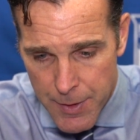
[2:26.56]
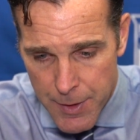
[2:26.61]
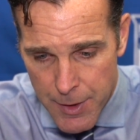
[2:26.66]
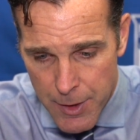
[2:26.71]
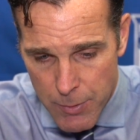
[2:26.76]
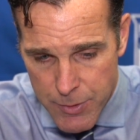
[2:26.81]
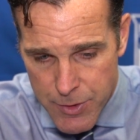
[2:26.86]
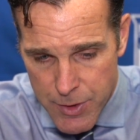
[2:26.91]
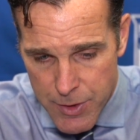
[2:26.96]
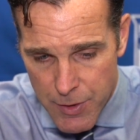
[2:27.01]

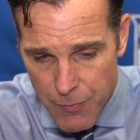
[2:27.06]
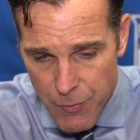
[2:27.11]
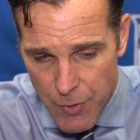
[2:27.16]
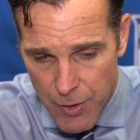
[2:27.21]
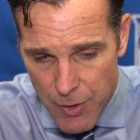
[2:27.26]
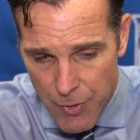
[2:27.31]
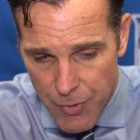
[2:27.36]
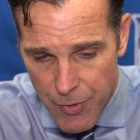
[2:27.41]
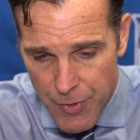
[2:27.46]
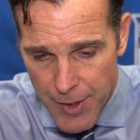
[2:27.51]
you know, it's a
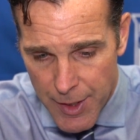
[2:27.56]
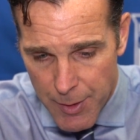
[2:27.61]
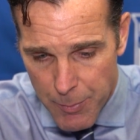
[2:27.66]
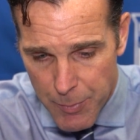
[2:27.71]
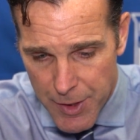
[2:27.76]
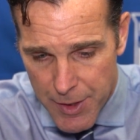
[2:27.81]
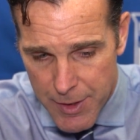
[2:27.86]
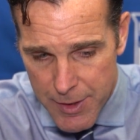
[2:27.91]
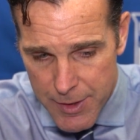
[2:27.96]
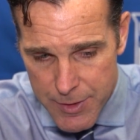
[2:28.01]
difficult thing
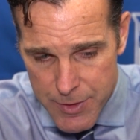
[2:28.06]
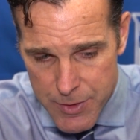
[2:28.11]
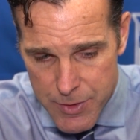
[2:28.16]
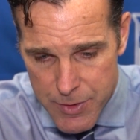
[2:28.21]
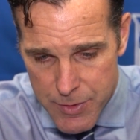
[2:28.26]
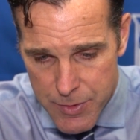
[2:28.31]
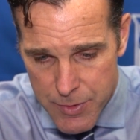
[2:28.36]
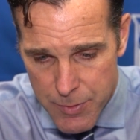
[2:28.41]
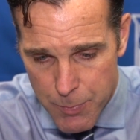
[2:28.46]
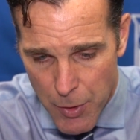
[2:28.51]

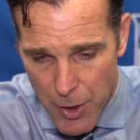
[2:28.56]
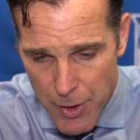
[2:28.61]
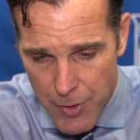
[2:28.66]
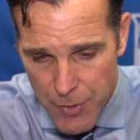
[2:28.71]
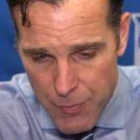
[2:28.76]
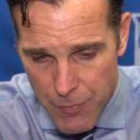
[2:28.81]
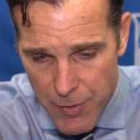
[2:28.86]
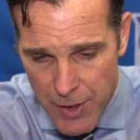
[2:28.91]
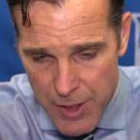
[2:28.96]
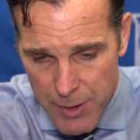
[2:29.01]
because part
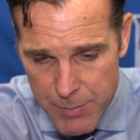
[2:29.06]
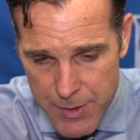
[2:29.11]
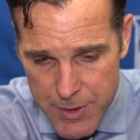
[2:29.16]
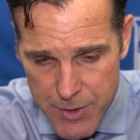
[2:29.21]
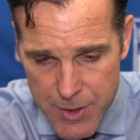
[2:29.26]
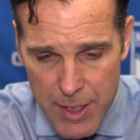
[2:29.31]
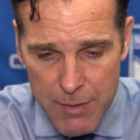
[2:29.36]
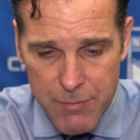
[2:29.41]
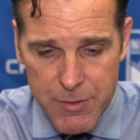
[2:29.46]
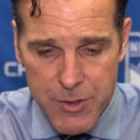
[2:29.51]
of development
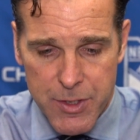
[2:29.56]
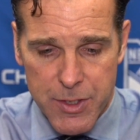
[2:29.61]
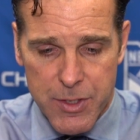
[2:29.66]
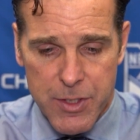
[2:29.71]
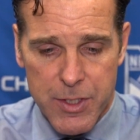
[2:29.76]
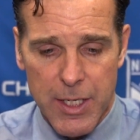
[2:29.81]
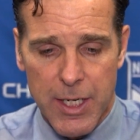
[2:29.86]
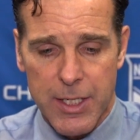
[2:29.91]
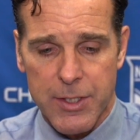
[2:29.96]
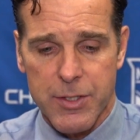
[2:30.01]
is having
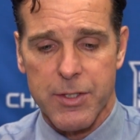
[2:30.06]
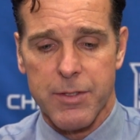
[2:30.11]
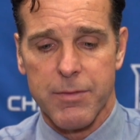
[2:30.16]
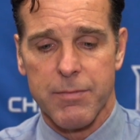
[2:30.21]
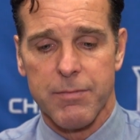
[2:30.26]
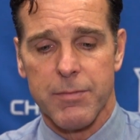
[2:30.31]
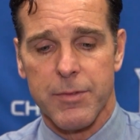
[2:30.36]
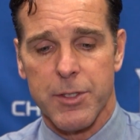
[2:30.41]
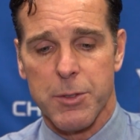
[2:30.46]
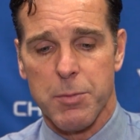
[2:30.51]
success,
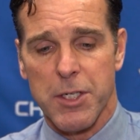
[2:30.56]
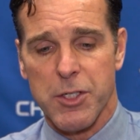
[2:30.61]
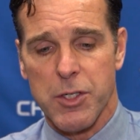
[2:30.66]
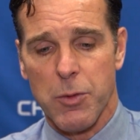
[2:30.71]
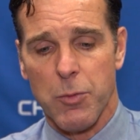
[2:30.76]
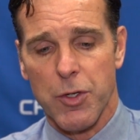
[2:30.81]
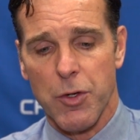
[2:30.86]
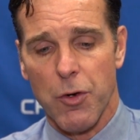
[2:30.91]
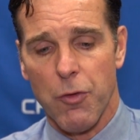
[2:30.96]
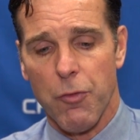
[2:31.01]

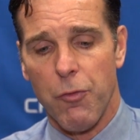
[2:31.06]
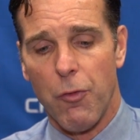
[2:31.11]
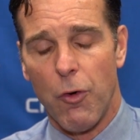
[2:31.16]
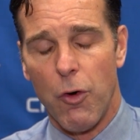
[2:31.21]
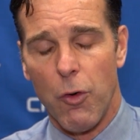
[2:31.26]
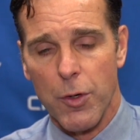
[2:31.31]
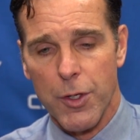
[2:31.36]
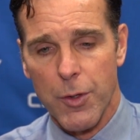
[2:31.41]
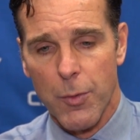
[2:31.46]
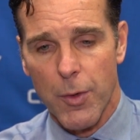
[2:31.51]
especially when you're a
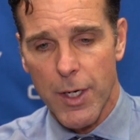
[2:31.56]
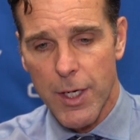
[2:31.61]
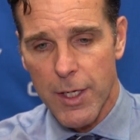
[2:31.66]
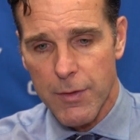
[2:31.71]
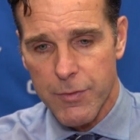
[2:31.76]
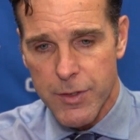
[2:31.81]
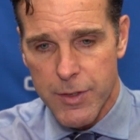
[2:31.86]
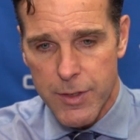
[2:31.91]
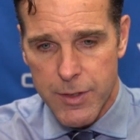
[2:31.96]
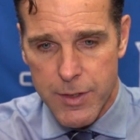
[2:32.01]
forward. You want to
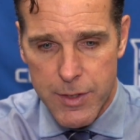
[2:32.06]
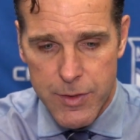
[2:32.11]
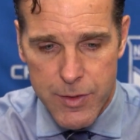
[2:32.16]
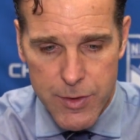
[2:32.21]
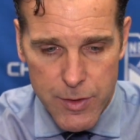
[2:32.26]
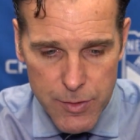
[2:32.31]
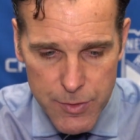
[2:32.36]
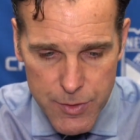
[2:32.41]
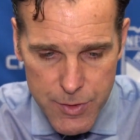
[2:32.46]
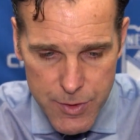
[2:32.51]
have
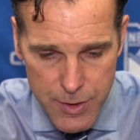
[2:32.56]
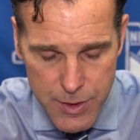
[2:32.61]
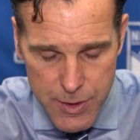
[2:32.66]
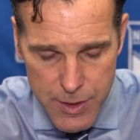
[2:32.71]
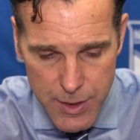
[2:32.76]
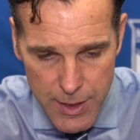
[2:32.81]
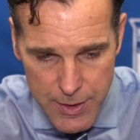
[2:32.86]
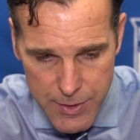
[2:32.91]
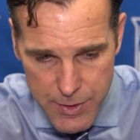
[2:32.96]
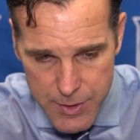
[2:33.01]
statistical
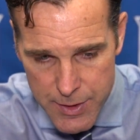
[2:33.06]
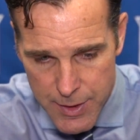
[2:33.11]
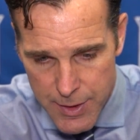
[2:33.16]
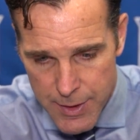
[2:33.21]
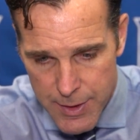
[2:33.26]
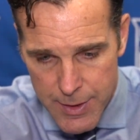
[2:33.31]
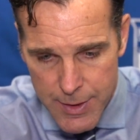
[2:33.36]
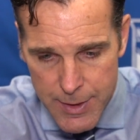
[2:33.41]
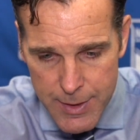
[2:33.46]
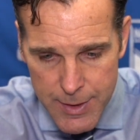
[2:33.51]
success
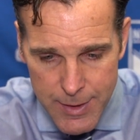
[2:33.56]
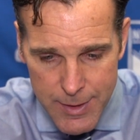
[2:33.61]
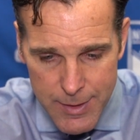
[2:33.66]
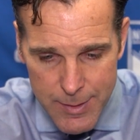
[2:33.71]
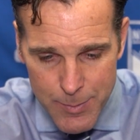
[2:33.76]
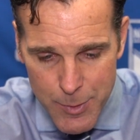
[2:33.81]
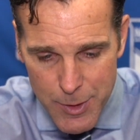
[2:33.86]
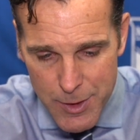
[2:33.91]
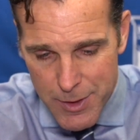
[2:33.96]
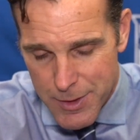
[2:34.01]

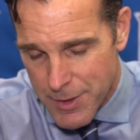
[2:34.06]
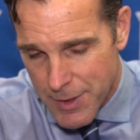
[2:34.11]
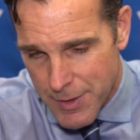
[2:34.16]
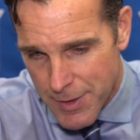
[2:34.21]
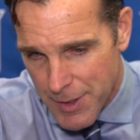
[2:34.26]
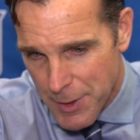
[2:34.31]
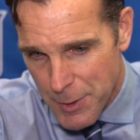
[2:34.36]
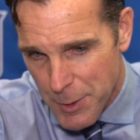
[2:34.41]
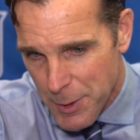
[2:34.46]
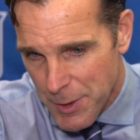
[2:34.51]
because at
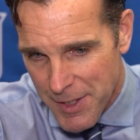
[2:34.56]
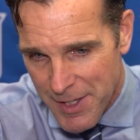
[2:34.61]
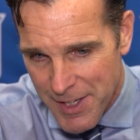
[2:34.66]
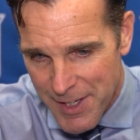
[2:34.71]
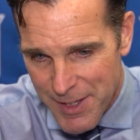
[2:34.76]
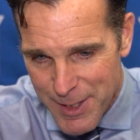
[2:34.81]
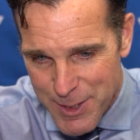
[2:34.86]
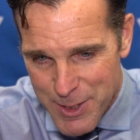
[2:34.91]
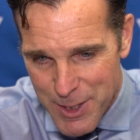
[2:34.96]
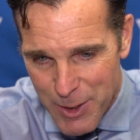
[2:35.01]
the end of the
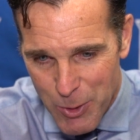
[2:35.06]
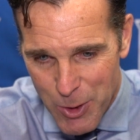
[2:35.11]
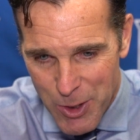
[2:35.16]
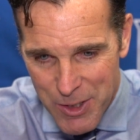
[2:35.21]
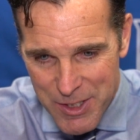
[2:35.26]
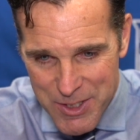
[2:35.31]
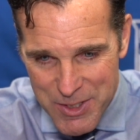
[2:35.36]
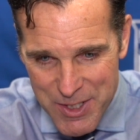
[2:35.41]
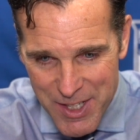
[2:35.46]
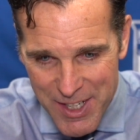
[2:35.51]
day, that's how
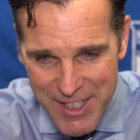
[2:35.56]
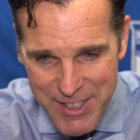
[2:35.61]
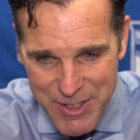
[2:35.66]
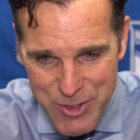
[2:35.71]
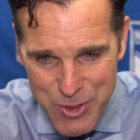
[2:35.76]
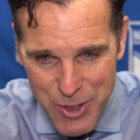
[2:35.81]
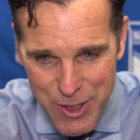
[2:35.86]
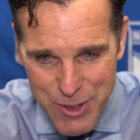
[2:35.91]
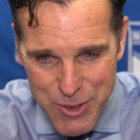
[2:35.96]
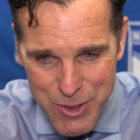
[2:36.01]
all these
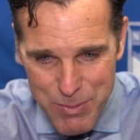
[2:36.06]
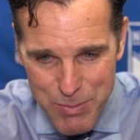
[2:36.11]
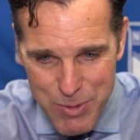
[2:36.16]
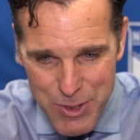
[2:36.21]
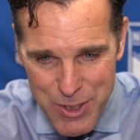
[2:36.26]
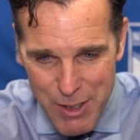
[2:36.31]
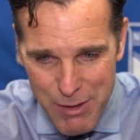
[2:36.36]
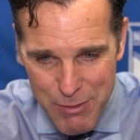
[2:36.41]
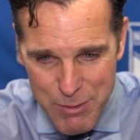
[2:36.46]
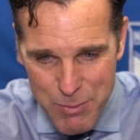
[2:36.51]
guys judge
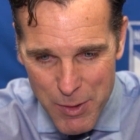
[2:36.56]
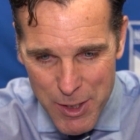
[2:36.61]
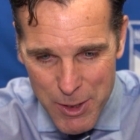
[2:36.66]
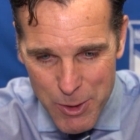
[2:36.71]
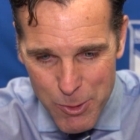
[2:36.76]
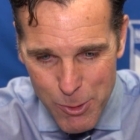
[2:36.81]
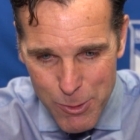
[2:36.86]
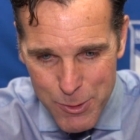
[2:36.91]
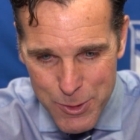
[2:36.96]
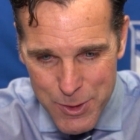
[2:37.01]
themselves by
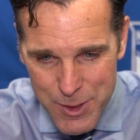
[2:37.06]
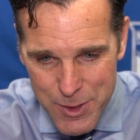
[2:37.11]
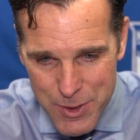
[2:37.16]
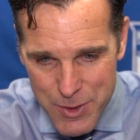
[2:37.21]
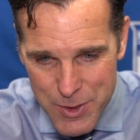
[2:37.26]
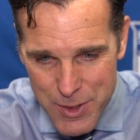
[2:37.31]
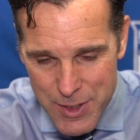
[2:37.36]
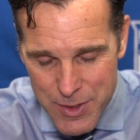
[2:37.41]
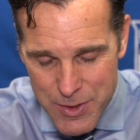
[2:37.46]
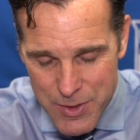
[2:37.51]
goals and
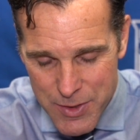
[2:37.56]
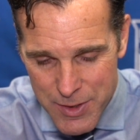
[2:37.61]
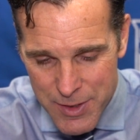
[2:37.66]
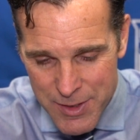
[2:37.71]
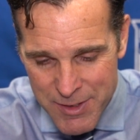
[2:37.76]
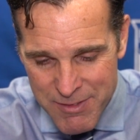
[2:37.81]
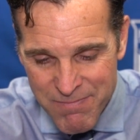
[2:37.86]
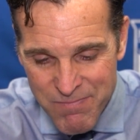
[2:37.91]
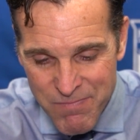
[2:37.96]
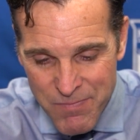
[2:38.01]
assists.
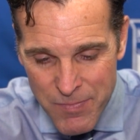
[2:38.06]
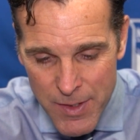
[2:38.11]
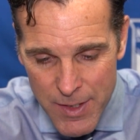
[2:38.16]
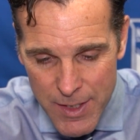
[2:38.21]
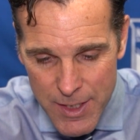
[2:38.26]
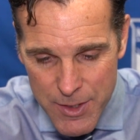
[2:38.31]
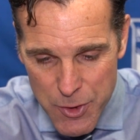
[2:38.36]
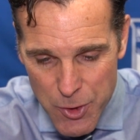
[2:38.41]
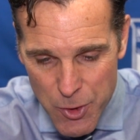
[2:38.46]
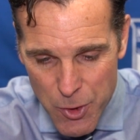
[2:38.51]
And
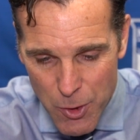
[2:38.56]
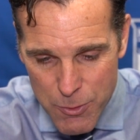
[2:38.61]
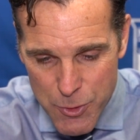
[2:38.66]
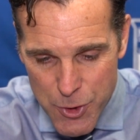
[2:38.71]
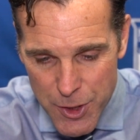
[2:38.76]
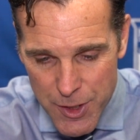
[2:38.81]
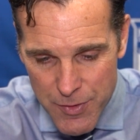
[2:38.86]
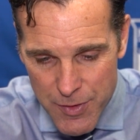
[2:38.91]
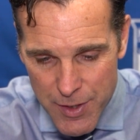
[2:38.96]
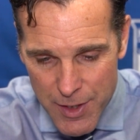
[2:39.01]
as a
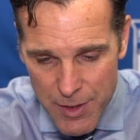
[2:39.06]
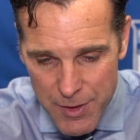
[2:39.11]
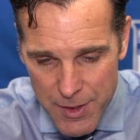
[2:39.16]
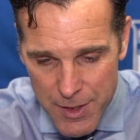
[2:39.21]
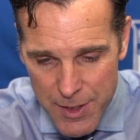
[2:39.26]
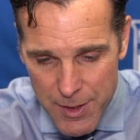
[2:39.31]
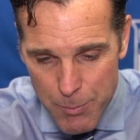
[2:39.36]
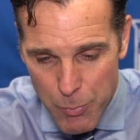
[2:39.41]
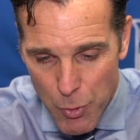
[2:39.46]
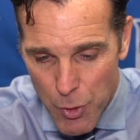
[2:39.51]
coach, you can tell a
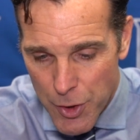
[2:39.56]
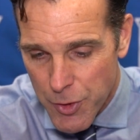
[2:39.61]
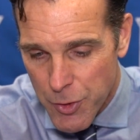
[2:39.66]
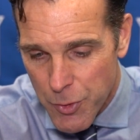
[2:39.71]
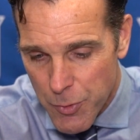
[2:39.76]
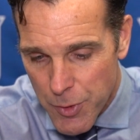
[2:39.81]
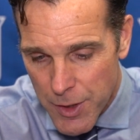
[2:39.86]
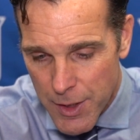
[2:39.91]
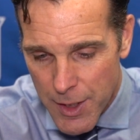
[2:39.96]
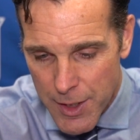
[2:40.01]
kid, "Boy, you're
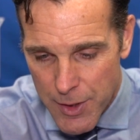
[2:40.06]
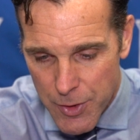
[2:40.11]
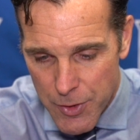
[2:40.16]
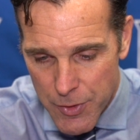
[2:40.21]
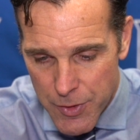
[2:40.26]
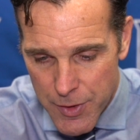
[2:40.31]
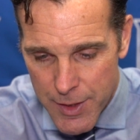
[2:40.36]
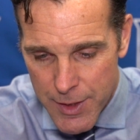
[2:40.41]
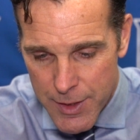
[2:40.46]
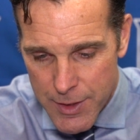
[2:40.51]
doing a lot of
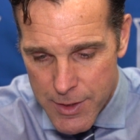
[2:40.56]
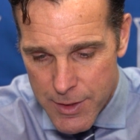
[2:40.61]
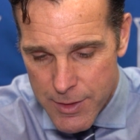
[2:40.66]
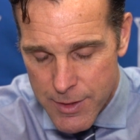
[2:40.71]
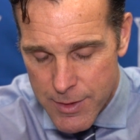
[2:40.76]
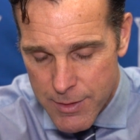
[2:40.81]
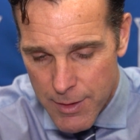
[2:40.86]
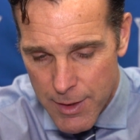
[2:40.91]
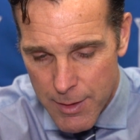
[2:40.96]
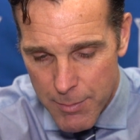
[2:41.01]
good things." He
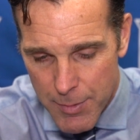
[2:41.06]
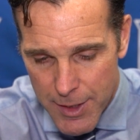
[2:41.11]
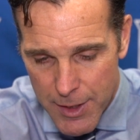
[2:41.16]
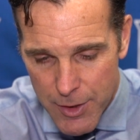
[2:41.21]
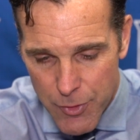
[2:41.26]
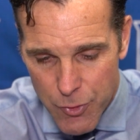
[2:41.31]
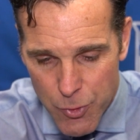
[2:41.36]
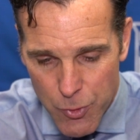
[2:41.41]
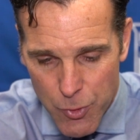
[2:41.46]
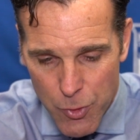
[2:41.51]
said, "Yeah, but I
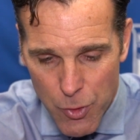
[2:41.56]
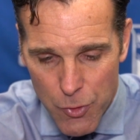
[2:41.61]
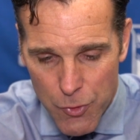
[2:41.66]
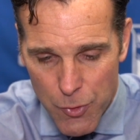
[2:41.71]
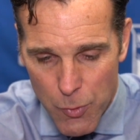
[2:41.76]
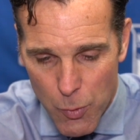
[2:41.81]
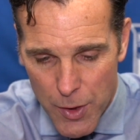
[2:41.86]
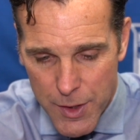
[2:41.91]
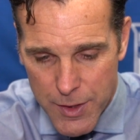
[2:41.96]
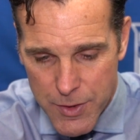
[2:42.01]
got two goals
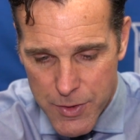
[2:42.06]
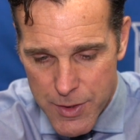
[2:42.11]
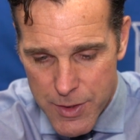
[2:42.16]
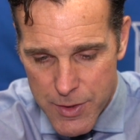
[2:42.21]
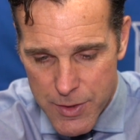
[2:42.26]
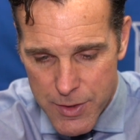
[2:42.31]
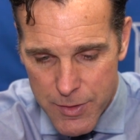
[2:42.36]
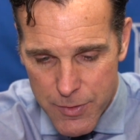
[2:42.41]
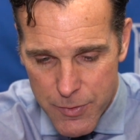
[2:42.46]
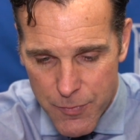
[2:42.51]
and one
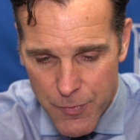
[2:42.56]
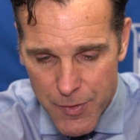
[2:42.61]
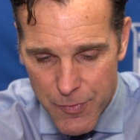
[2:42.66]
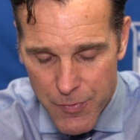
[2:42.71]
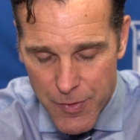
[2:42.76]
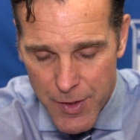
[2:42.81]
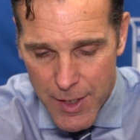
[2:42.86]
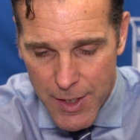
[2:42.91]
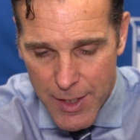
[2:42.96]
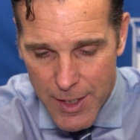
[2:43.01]
assist in
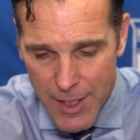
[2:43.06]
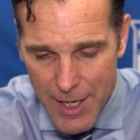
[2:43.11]
15